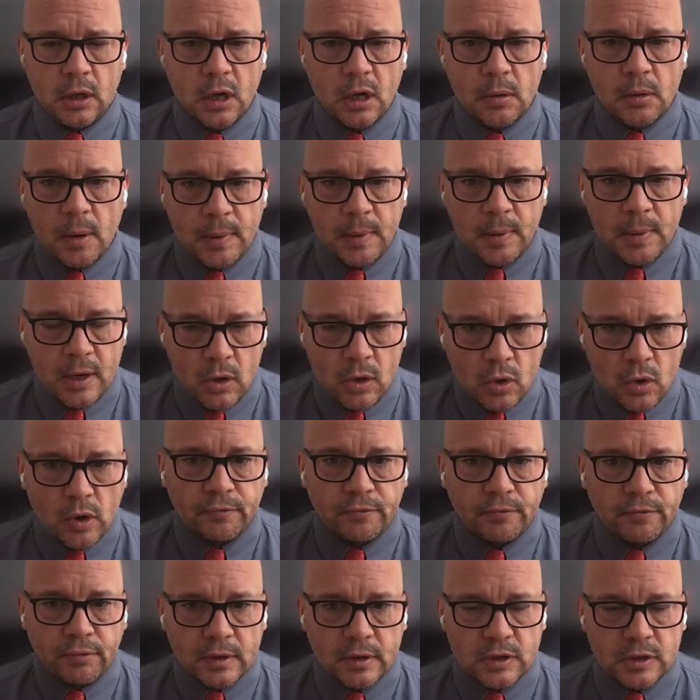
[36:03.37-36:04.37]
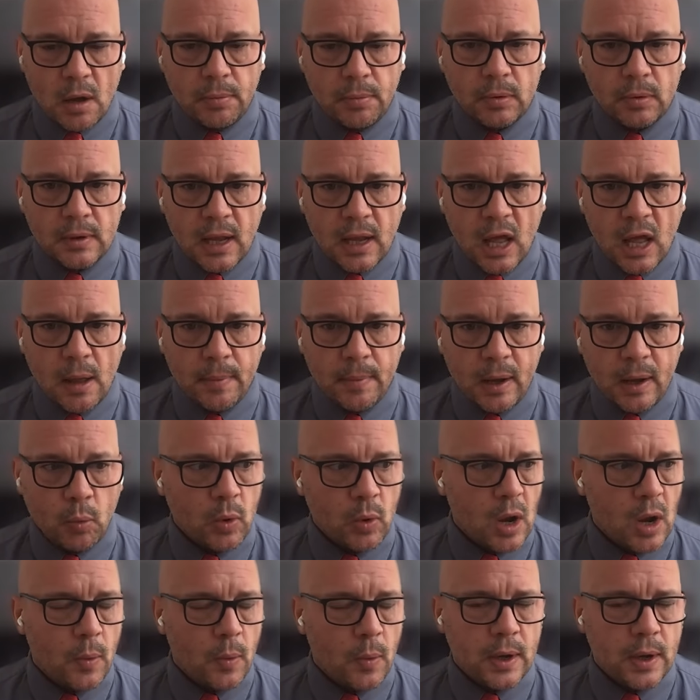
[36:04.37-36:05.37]
I mean, look, for example, now about where
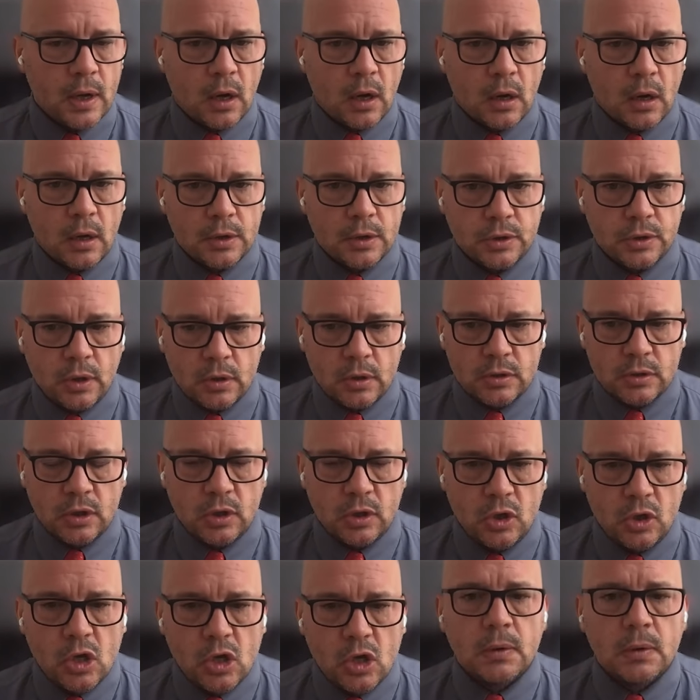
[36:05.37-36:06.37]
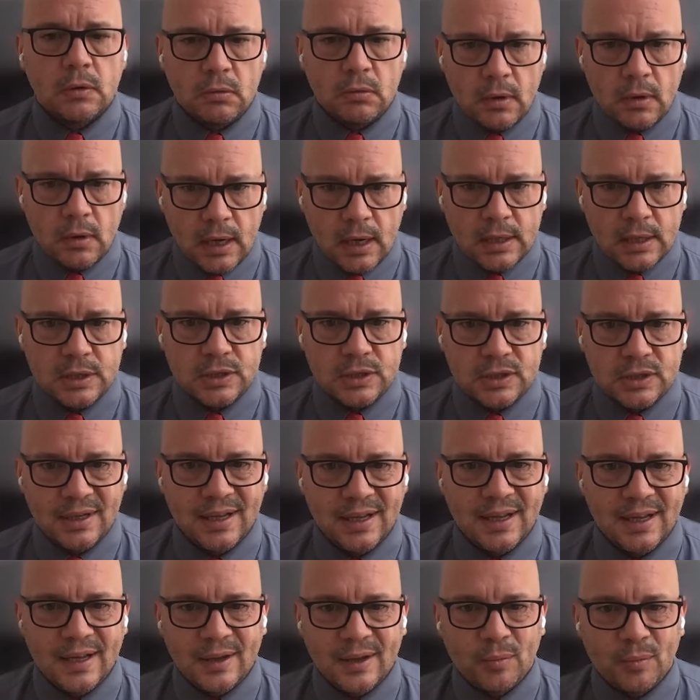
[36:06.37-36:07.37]
we are as a, as a human race
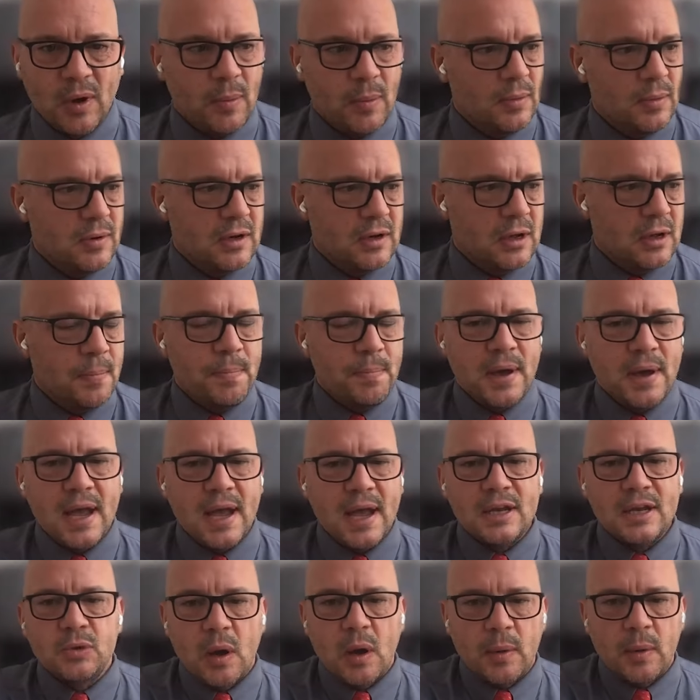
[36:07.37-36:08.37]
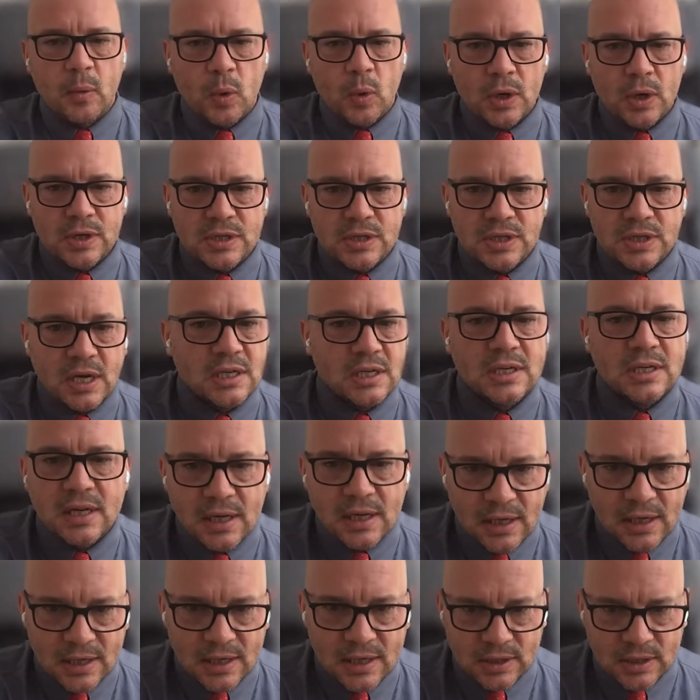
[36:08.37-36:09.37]
where, compared to where we were sixty
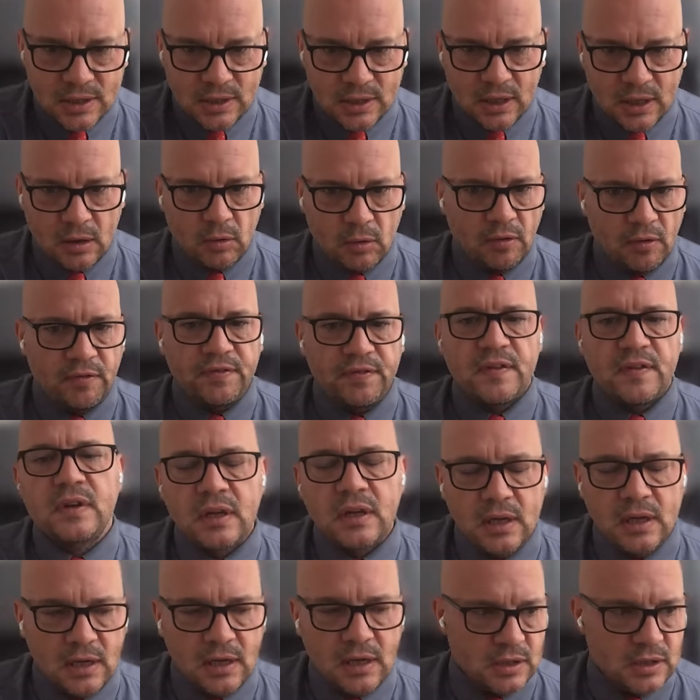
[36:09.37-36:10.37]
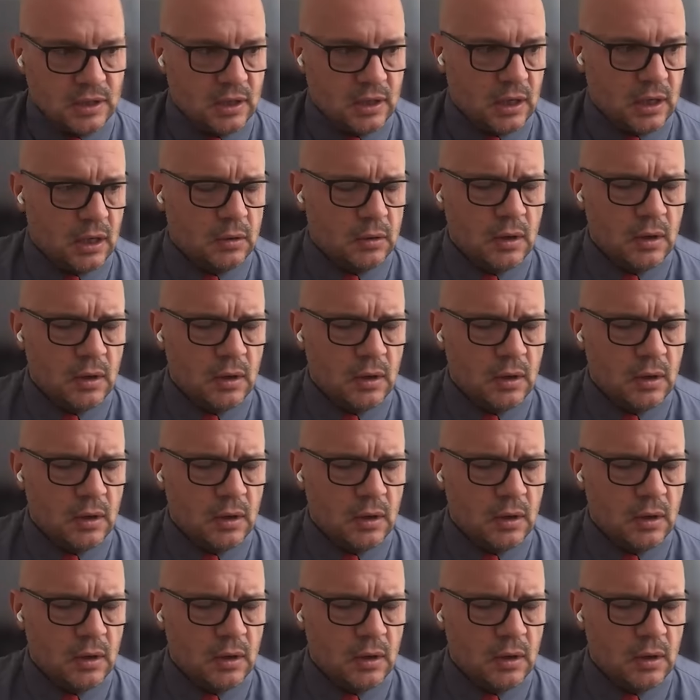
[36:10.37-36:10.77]
years ago or fifty years ago.